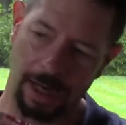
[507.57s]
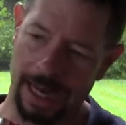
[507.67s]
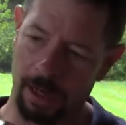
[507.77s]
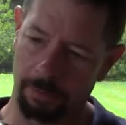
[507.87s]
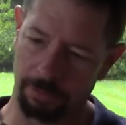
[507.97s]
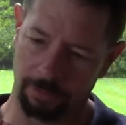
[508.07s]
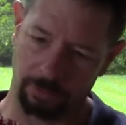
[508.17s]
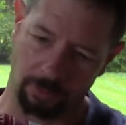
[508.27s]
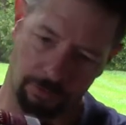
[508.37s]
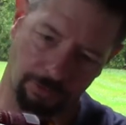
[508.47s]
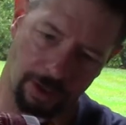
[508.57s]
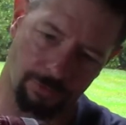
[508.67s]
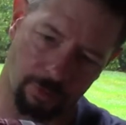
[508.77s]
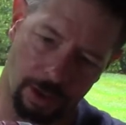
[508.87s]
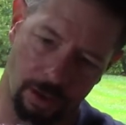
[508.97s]
Albertsons or
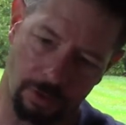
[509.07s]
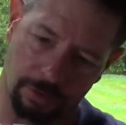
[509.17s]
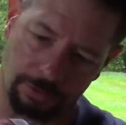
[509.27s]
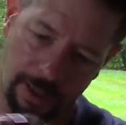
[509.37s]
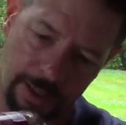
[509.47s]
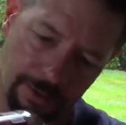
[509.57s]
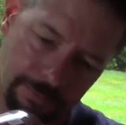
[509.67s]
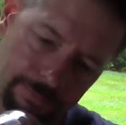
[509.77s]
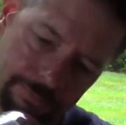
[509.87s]
Safeway on this item.